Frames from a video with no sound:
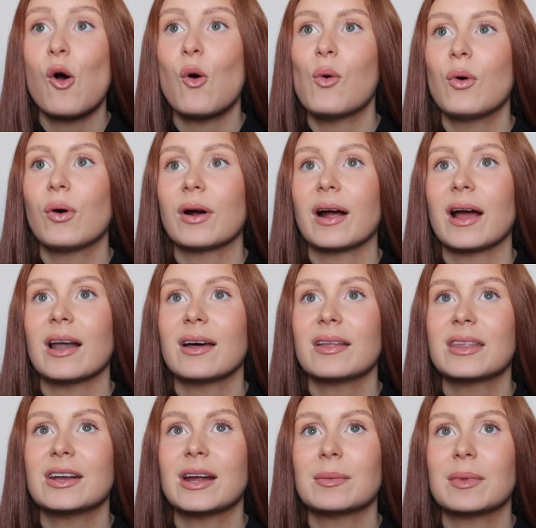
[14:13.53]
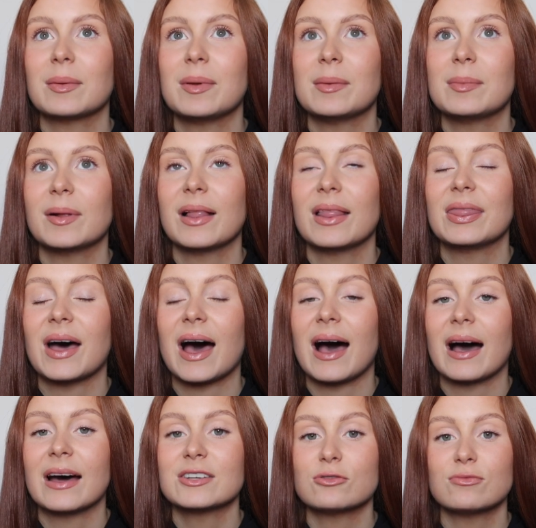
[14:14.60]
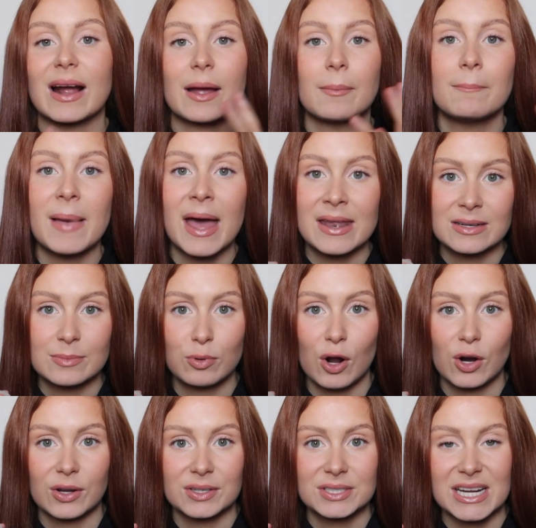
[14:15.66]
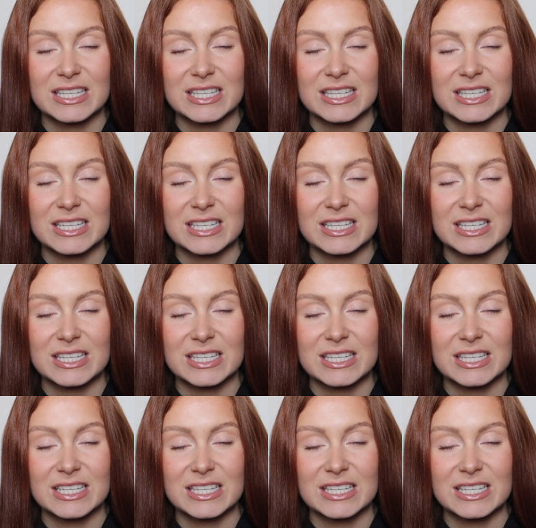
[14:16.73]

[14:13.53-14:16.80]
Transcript: or a lot of the time the people that recommend a product,